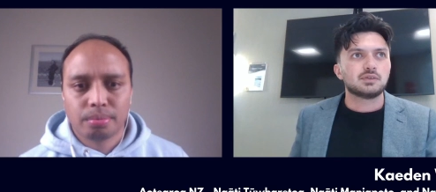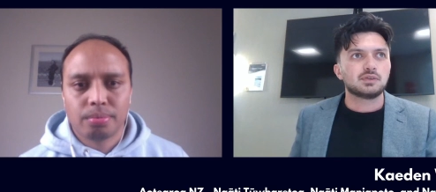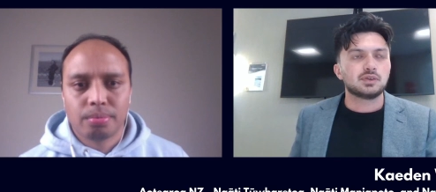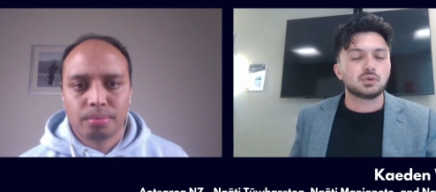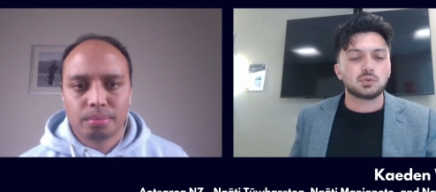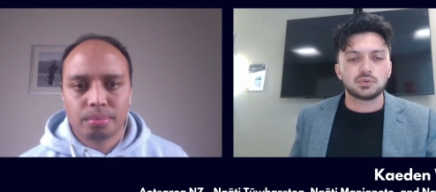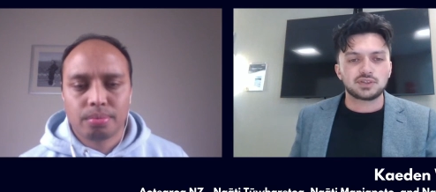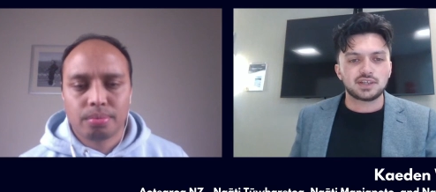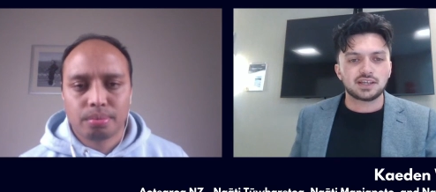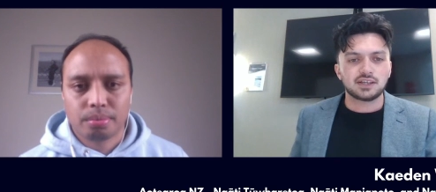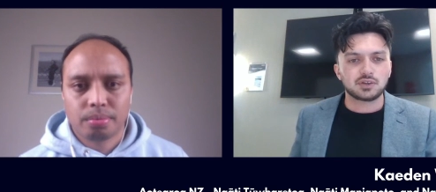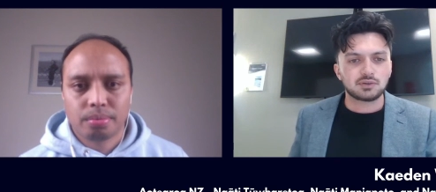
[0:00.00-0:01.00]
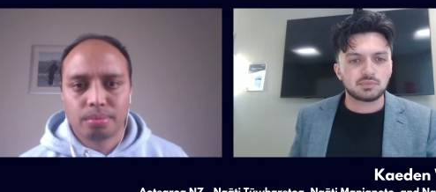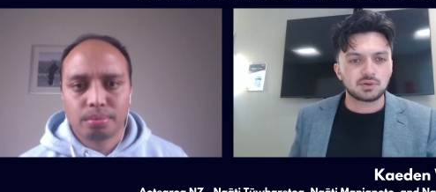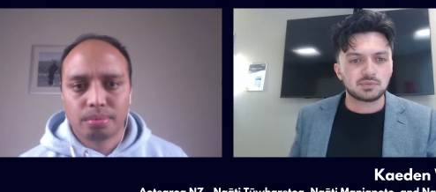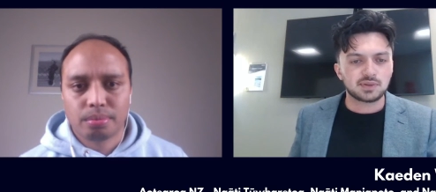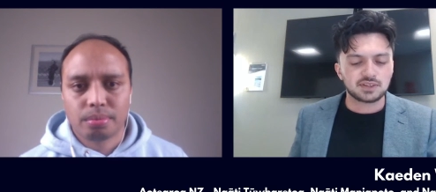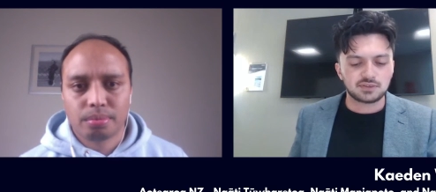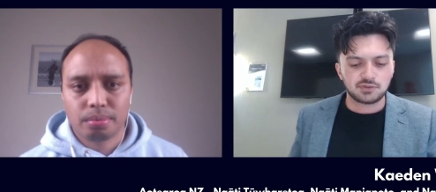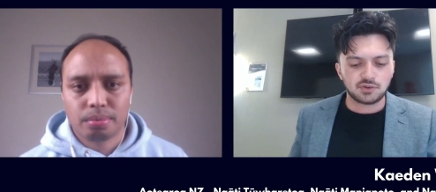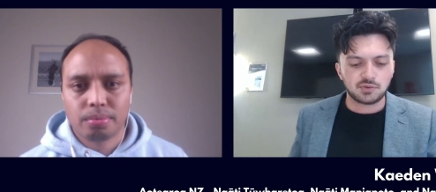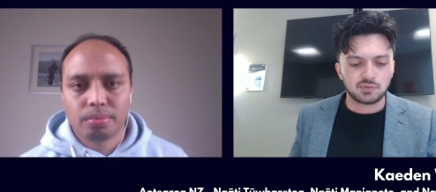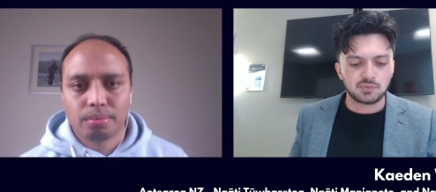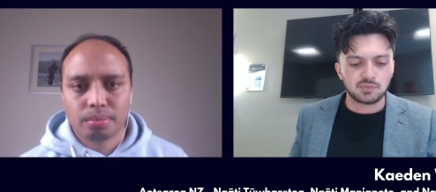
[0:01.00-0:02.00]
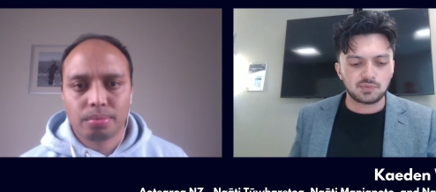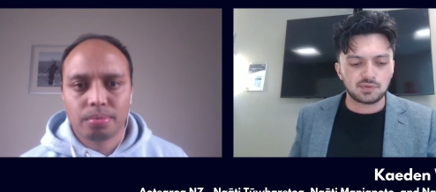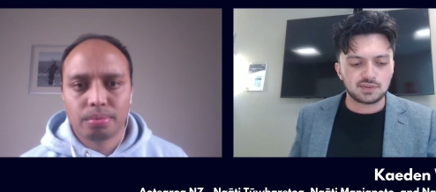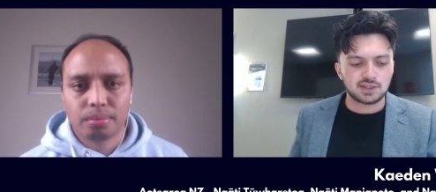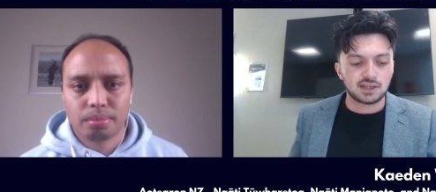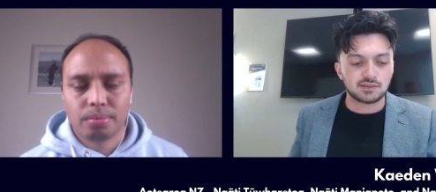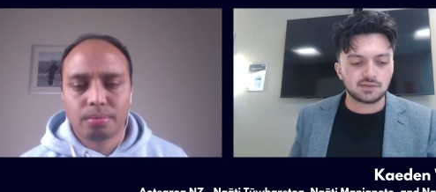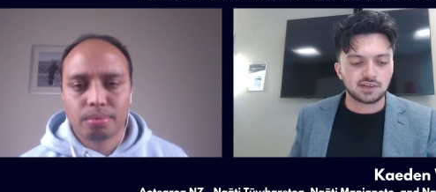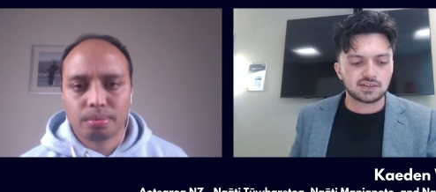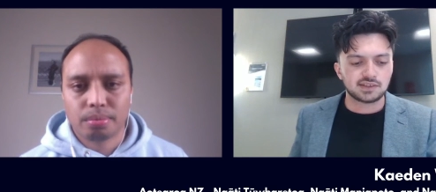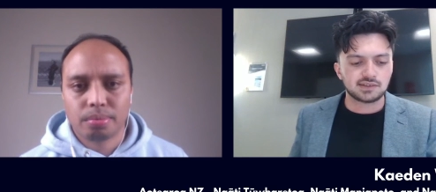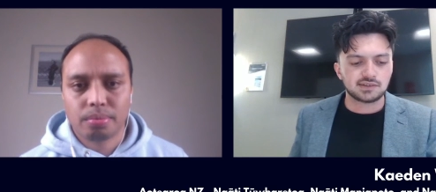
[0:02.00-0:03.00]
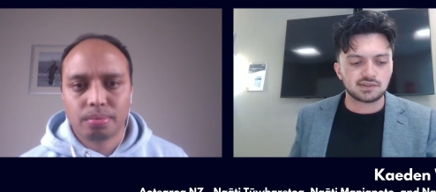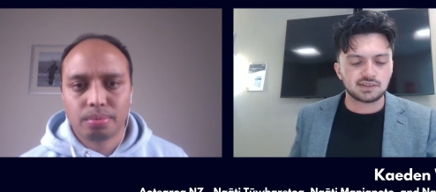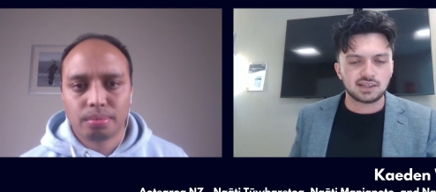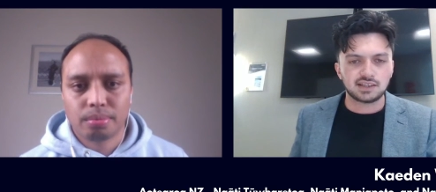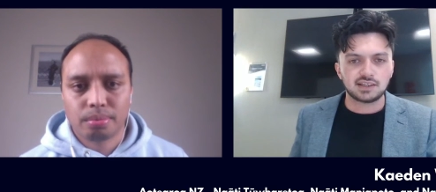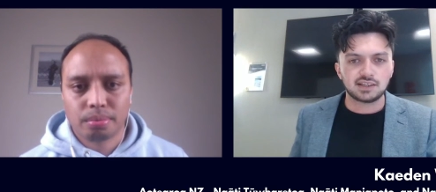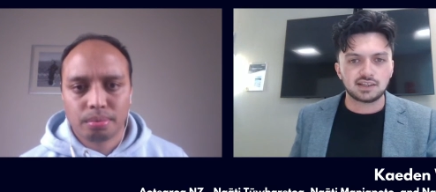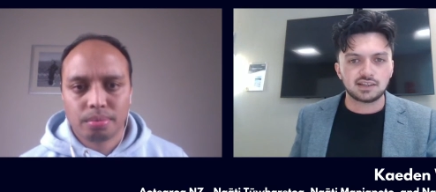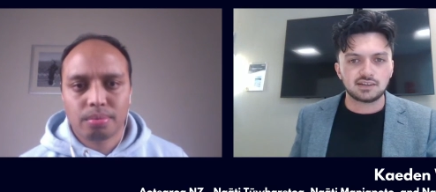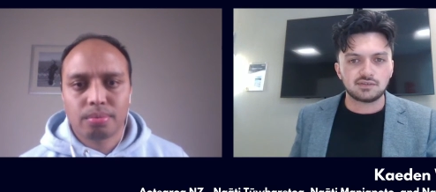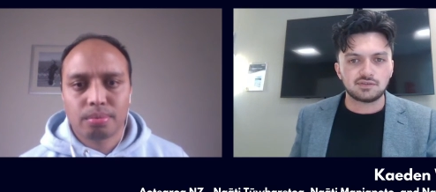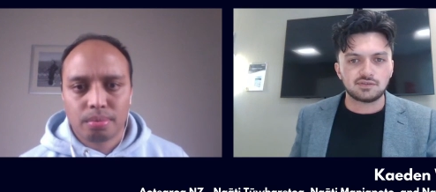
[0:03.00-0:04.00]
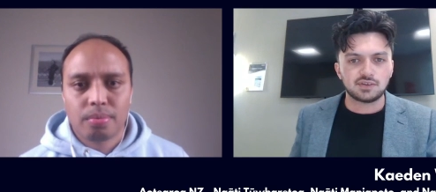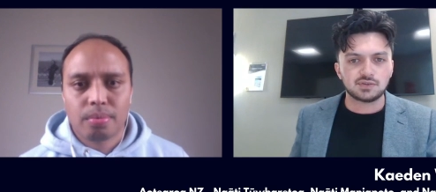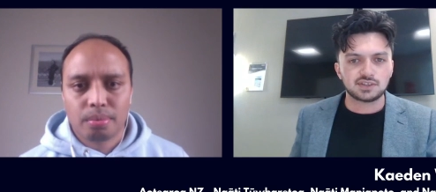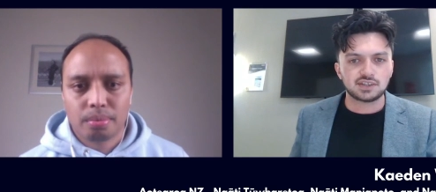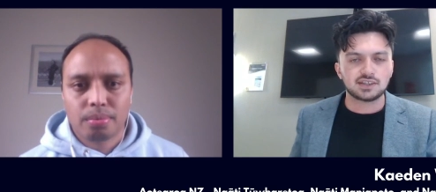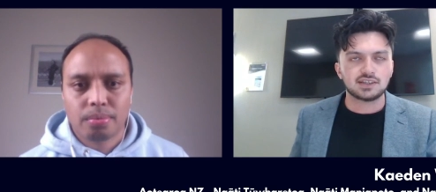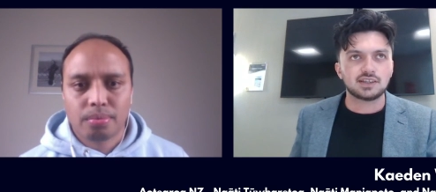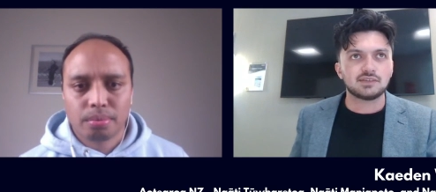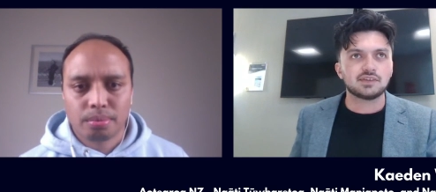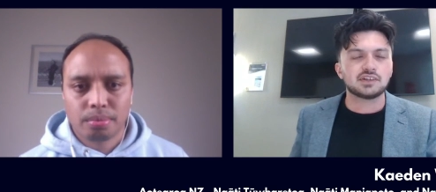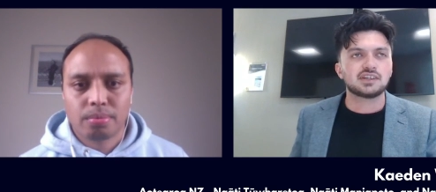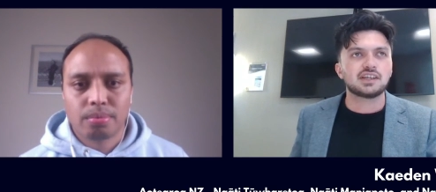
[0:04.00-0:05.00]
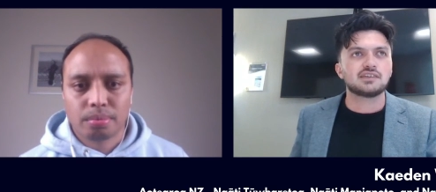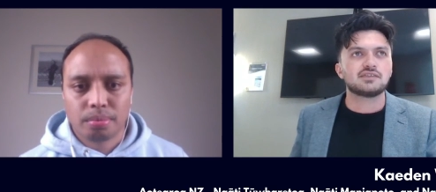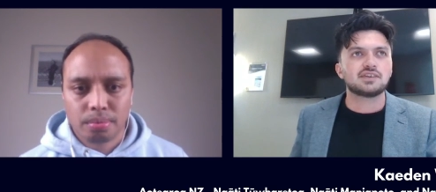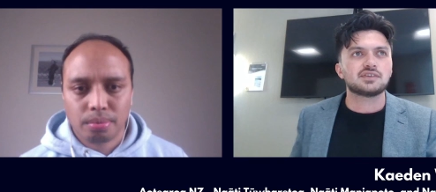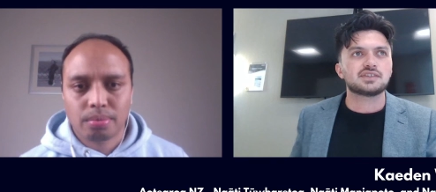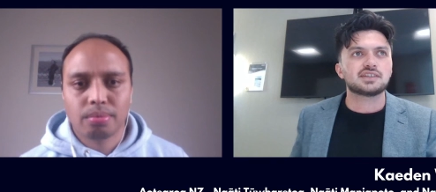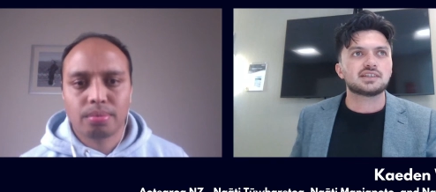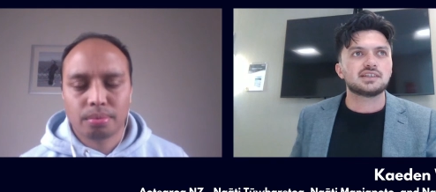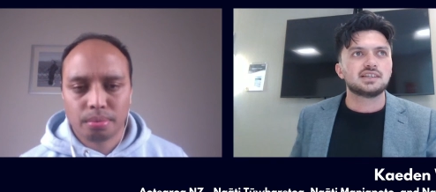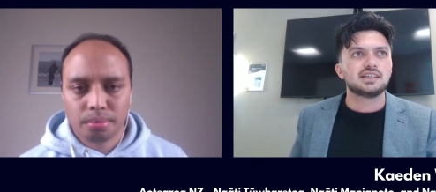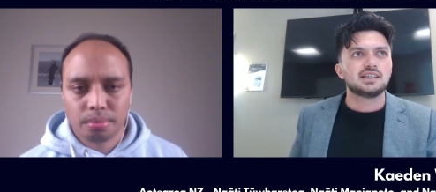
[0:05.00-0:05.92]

Speaker 1: you'll see a lot of movements from Te Fatu in the future, in the very near future.